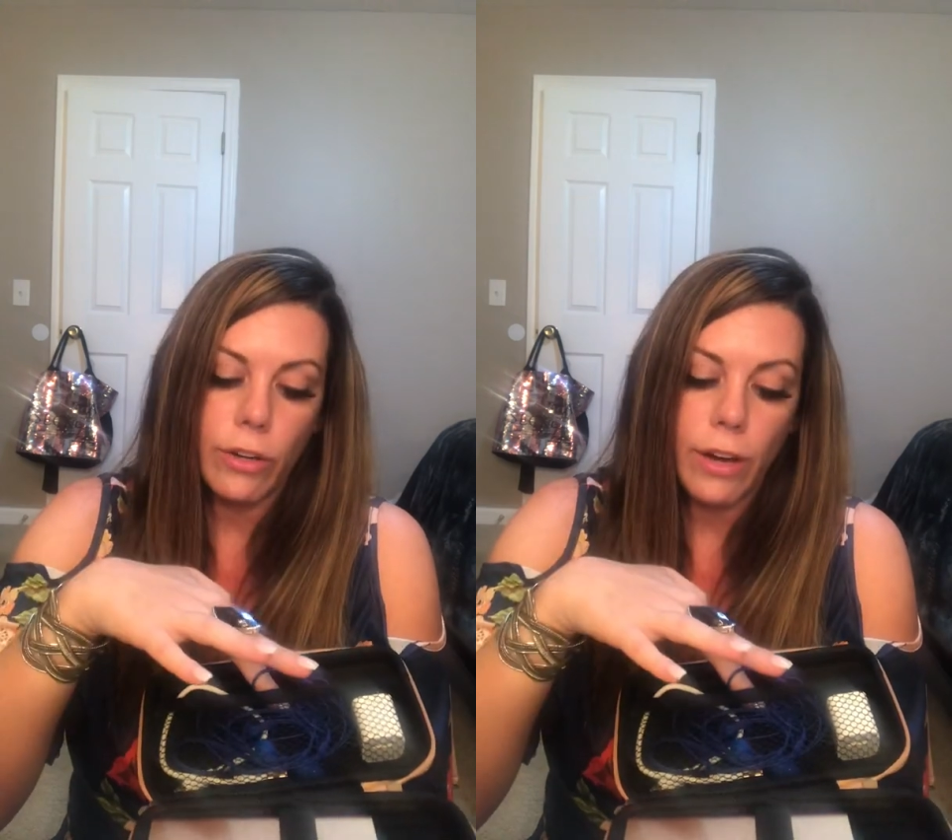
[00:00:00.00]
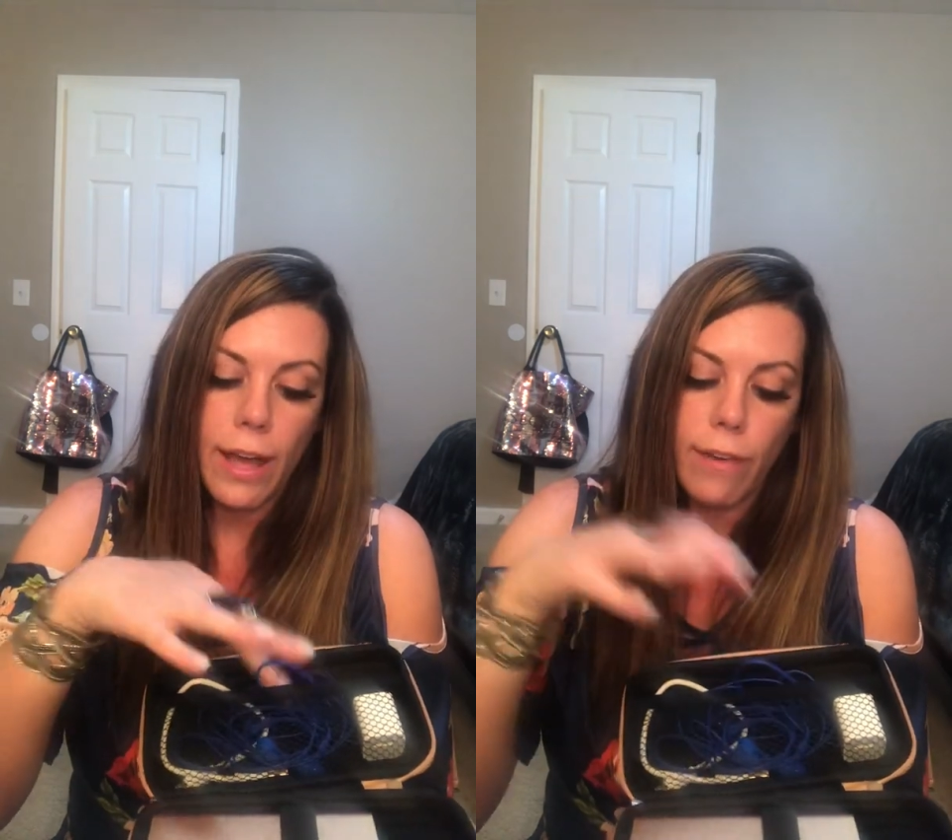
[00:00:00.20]

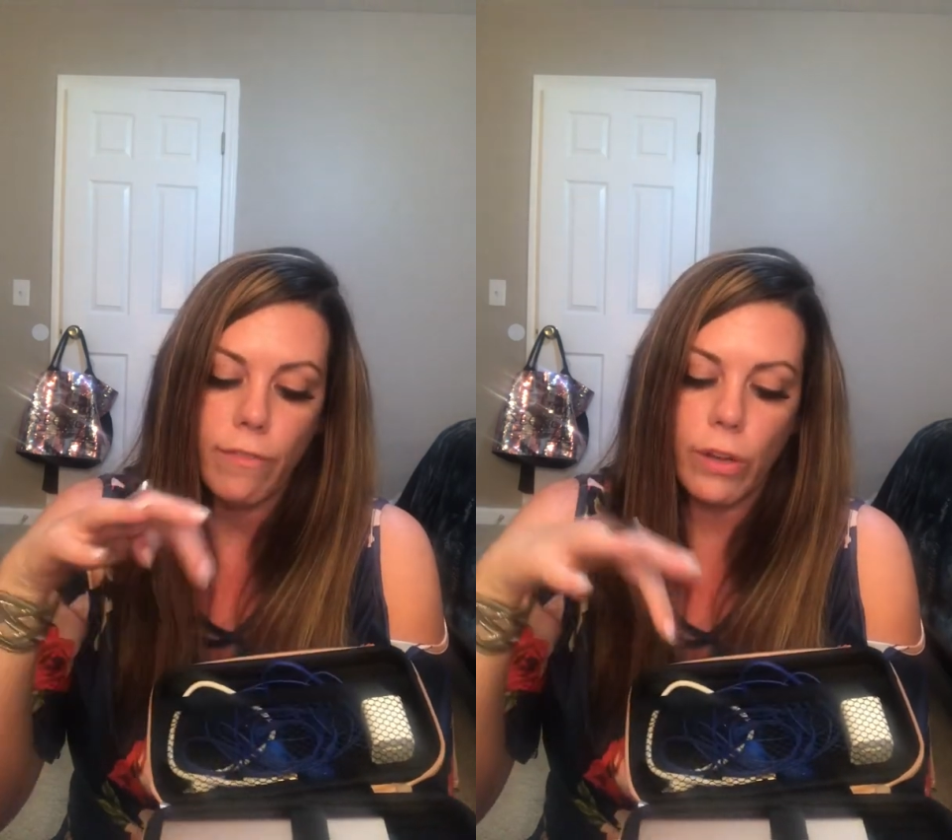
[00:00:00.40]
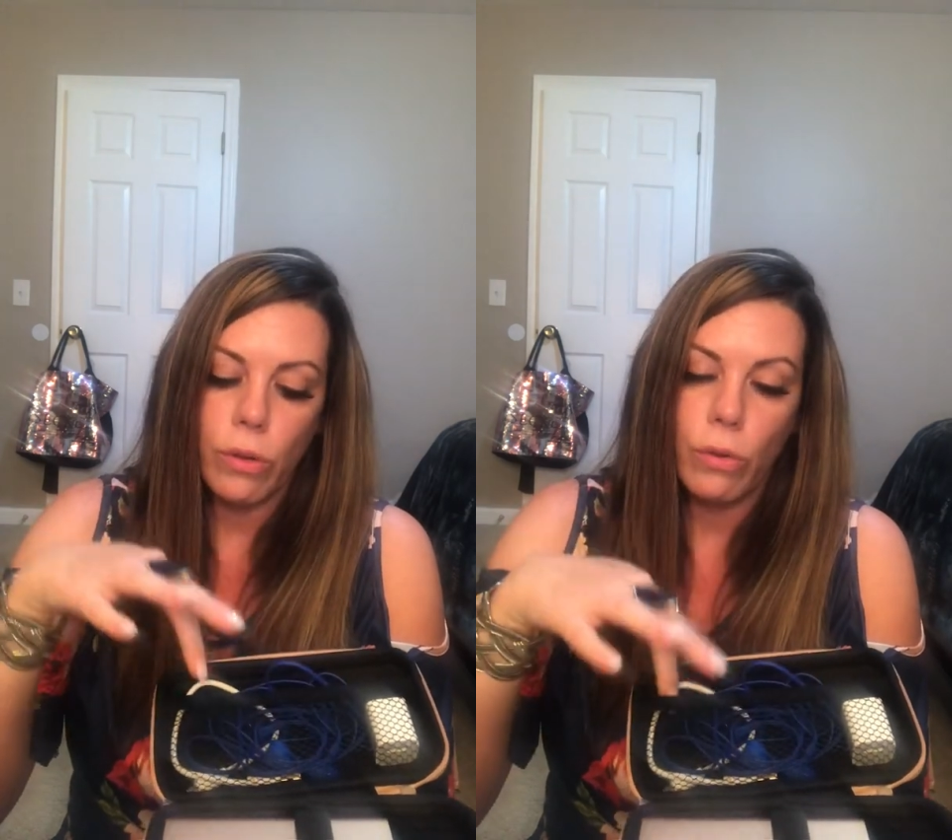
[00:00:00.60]
or
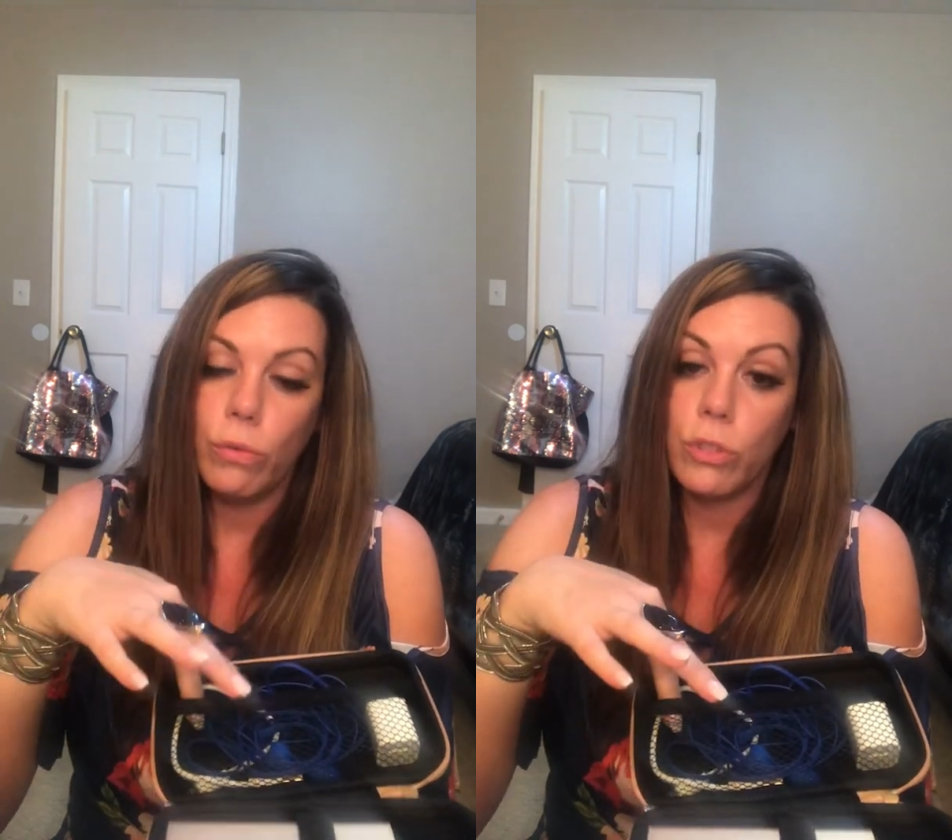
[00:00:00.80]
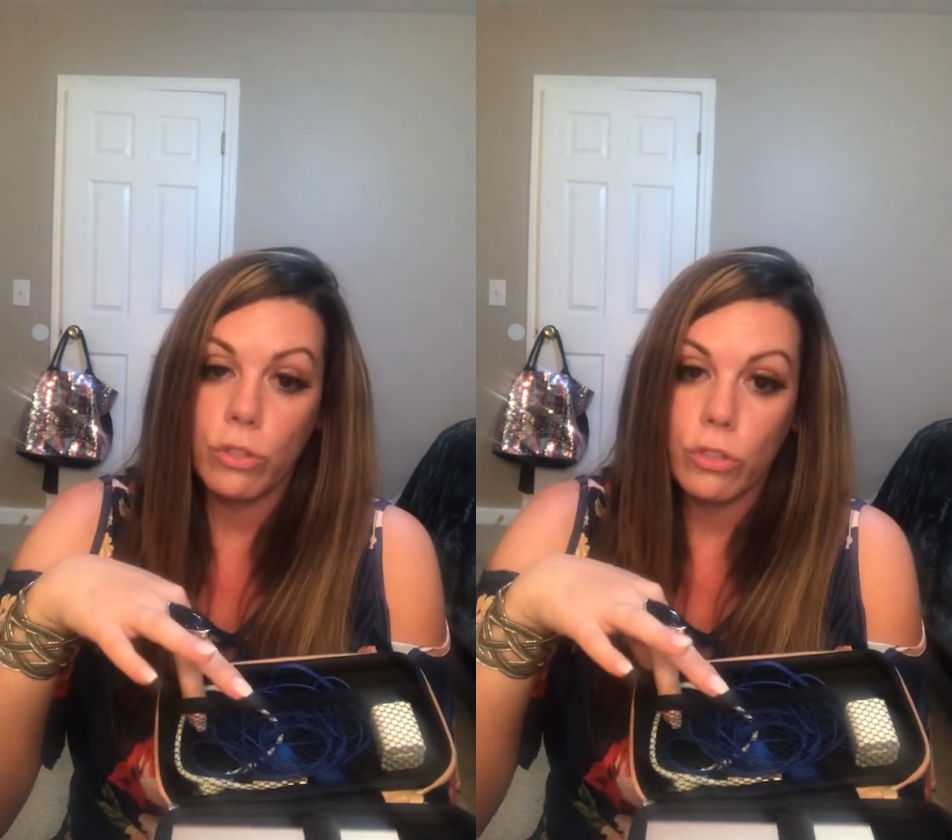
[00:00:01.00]

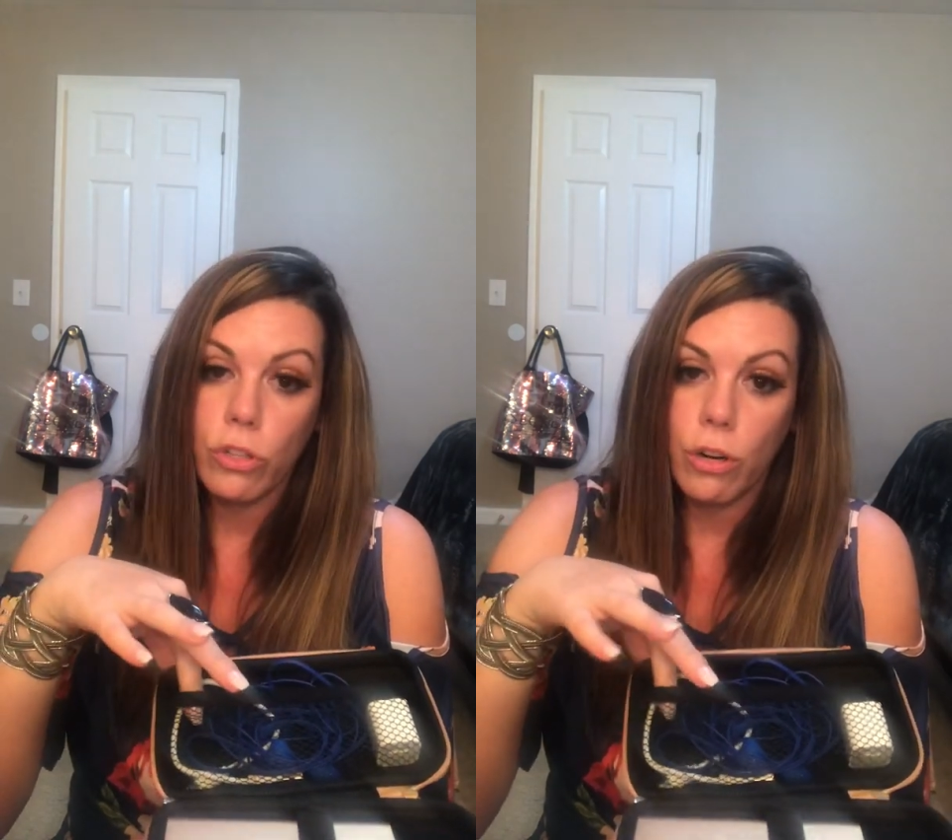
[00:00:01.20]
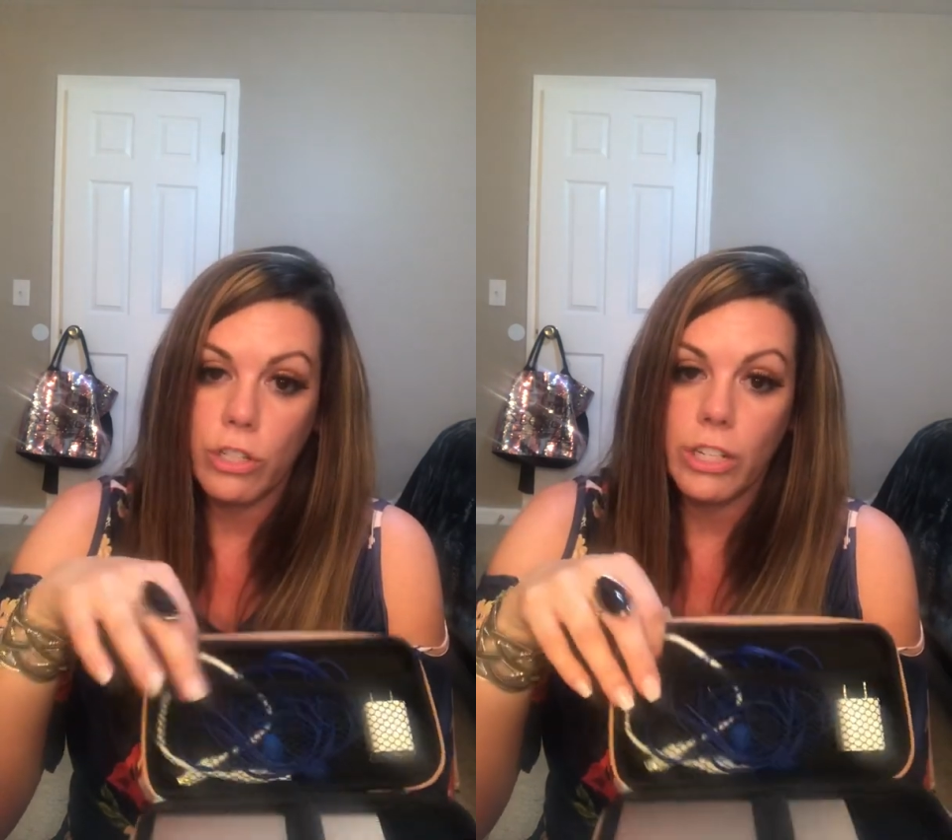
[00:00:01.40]
headphones or
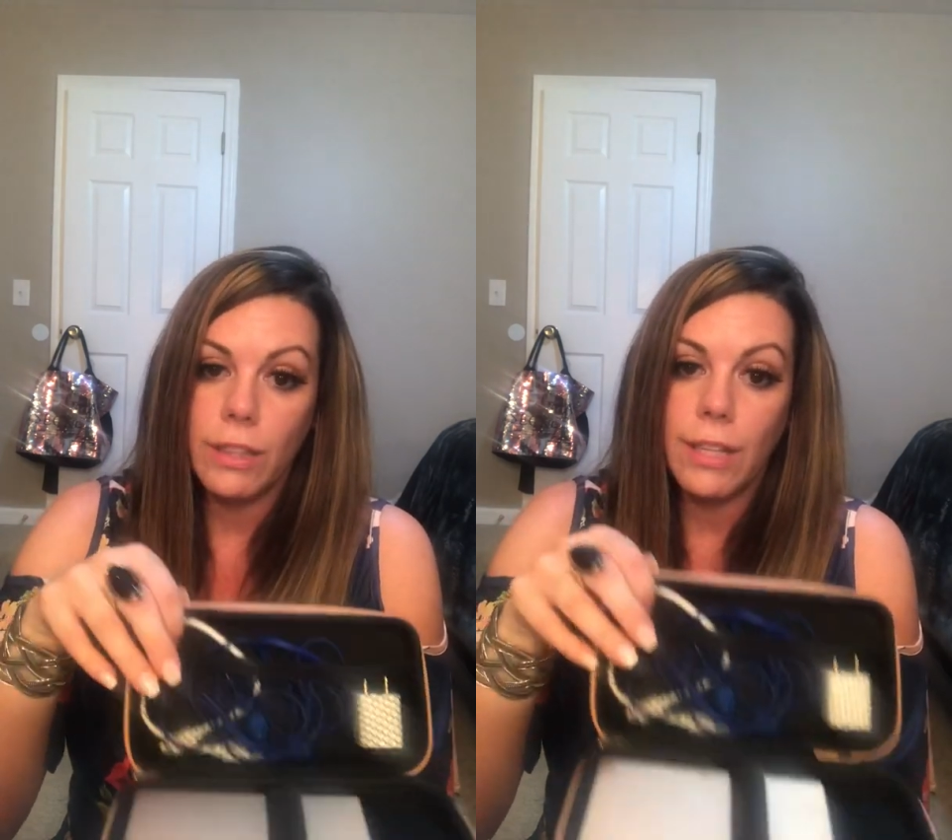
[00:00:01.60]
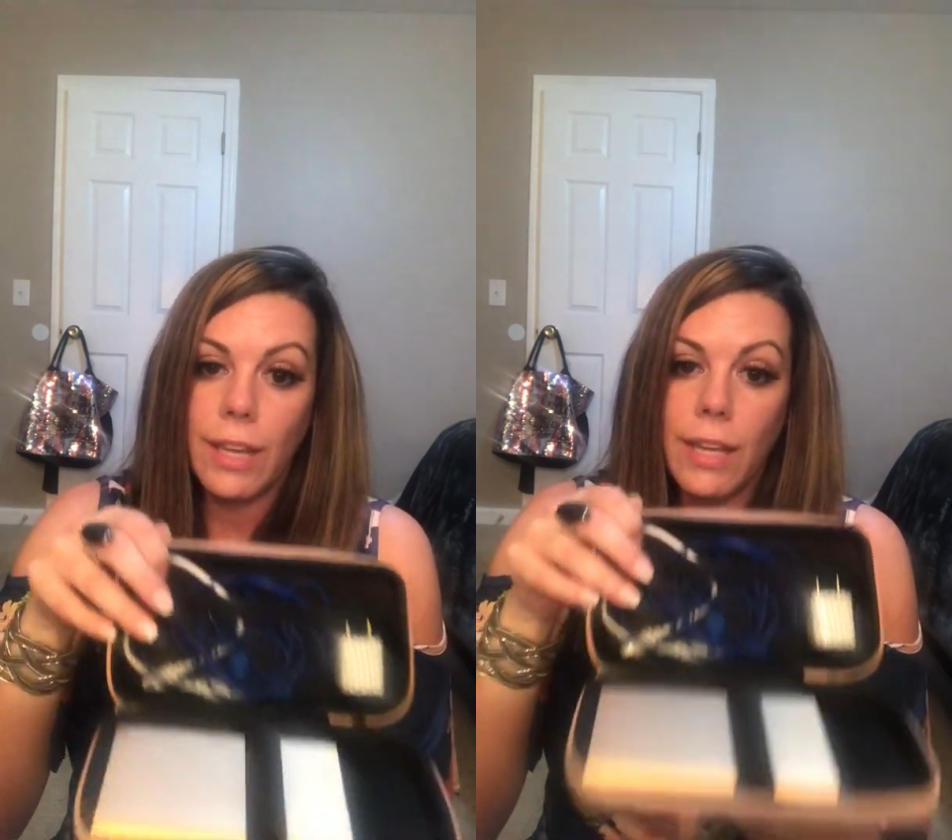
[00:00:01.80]

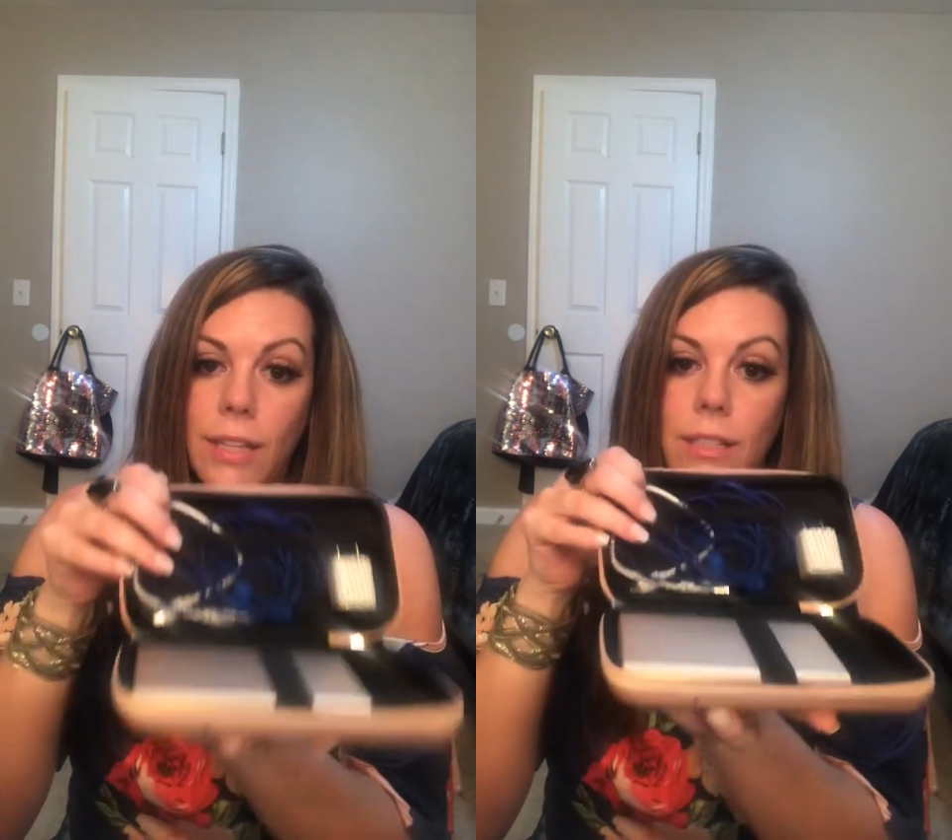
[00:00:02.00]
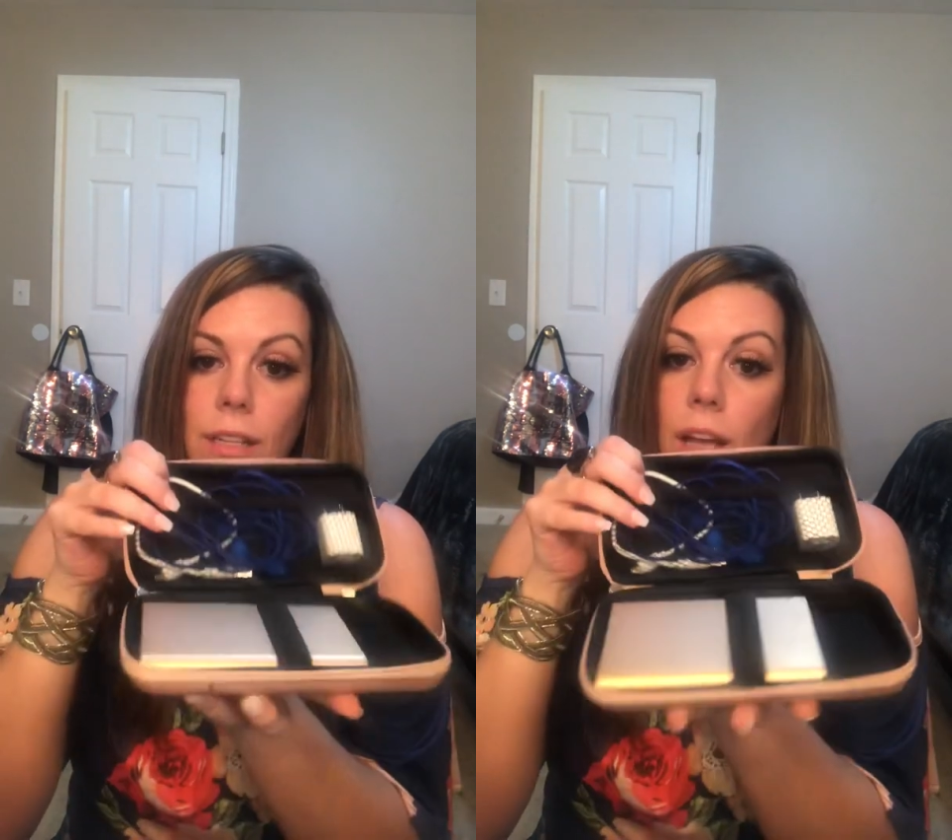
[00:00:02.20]
charging
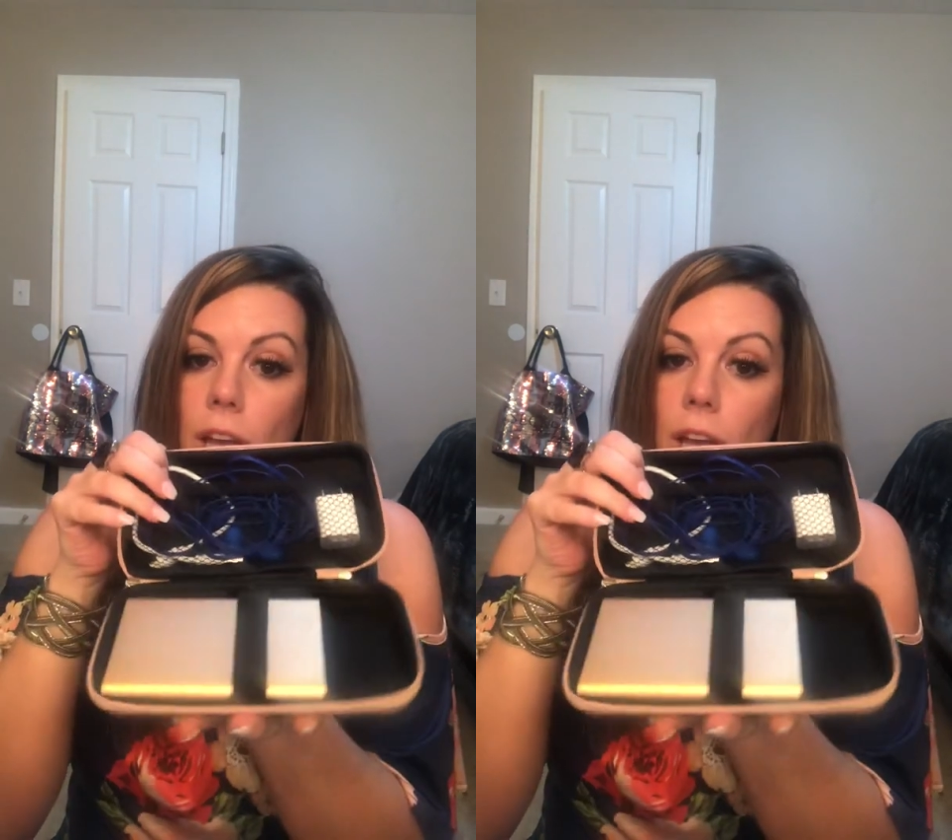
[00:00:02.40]
things.